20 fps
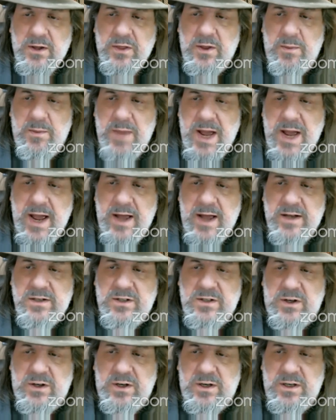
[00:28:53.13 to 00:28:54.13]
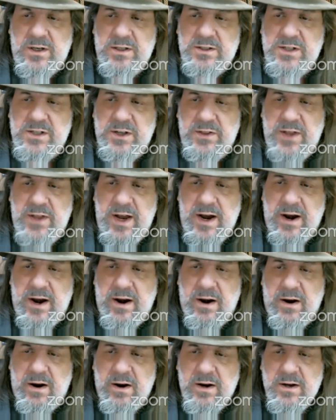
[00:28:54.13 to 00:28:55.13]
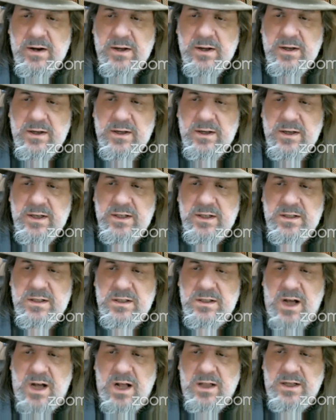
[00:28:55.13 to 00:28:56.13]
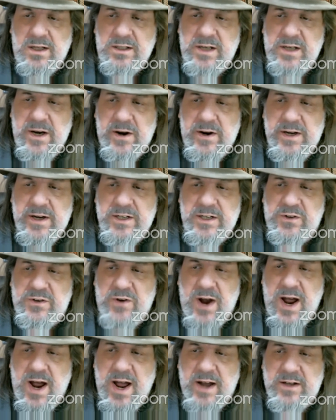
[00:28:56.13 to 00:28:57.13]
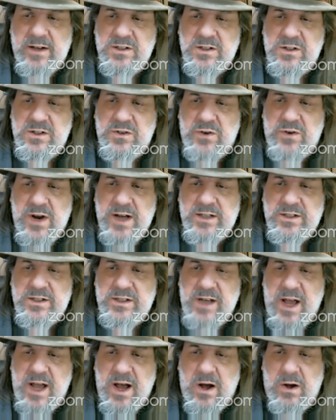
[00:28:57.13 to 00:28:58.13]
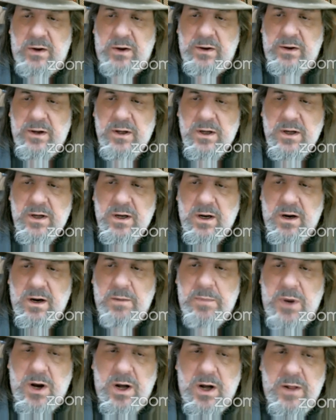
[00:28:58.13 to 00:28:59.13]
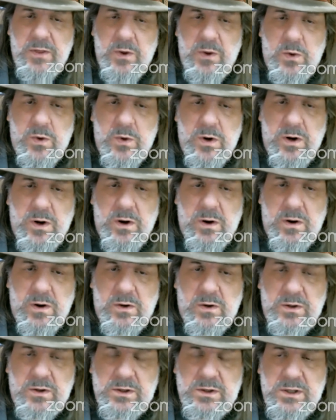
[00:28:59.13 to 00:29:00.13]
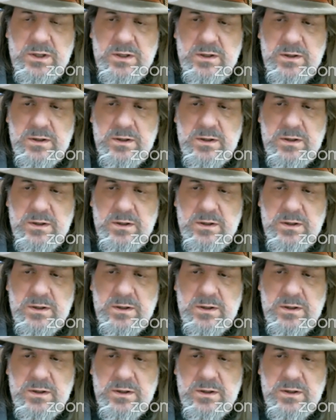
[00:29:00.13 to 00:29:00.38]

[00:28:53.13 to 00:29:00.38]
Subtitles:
The man turns, and there, his solitary track stretched out upon the world.